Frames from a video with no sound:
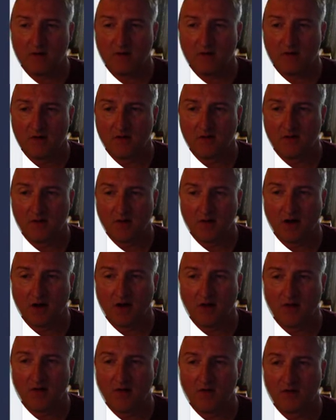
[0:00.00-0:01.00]
different
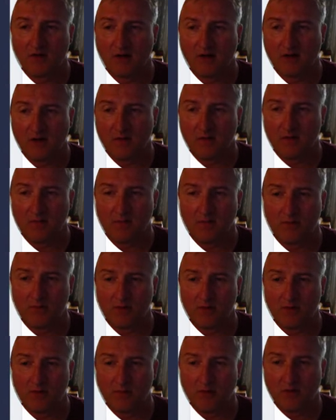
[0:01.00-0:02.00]
colors. I can
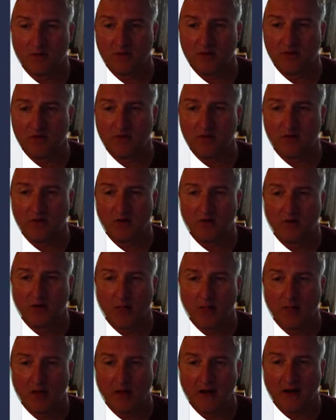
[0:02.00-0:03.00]
put this here.
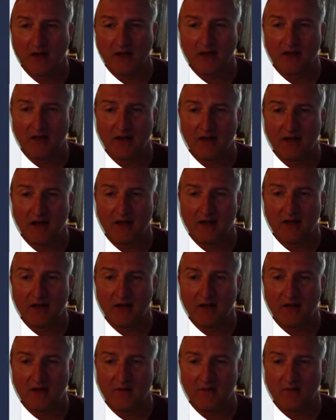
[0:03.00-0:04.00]
I can add
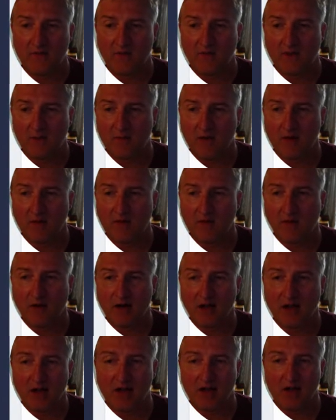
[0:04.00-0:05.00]
in, maybe you want
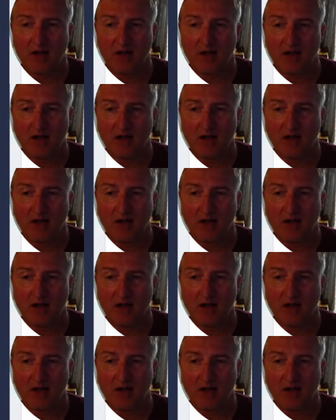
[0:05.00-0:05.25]
to add in